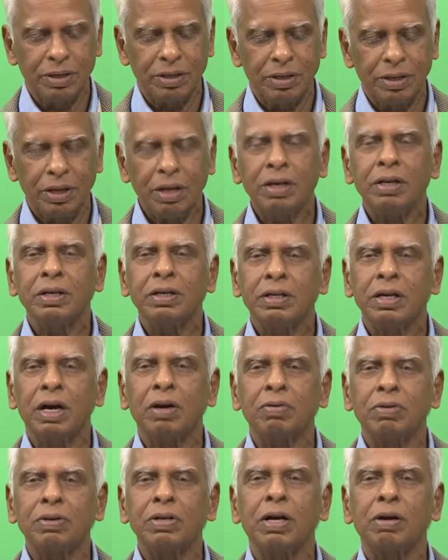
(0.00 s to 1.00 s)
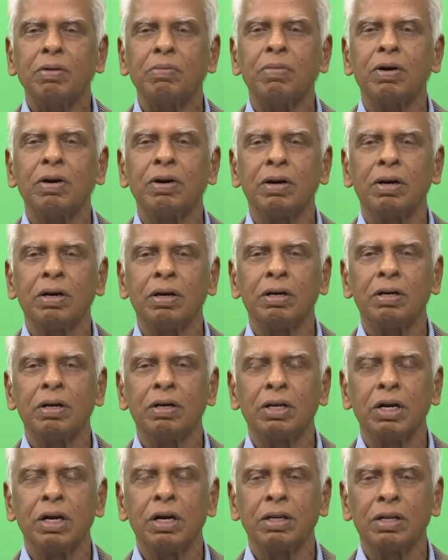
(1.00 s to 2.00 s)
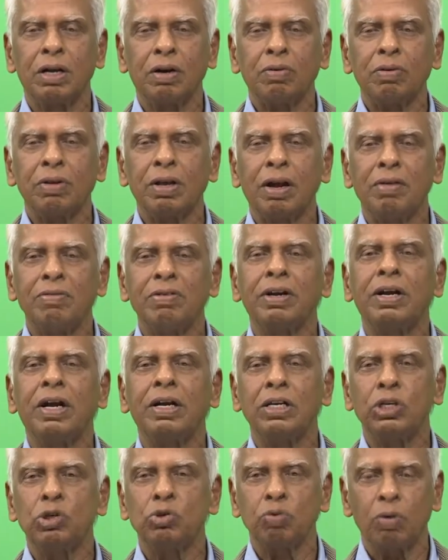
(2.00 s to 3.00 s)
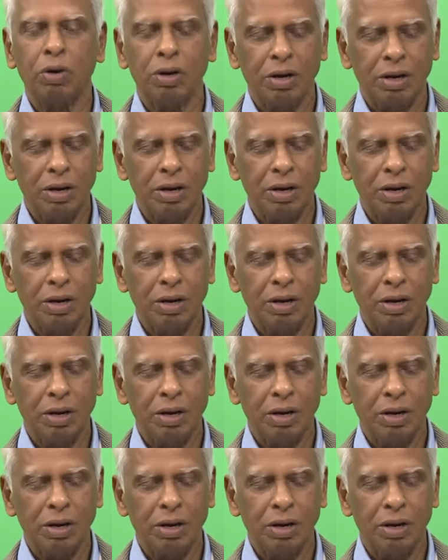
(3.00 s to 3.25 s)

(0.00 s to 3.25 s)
That was their everyday ritual.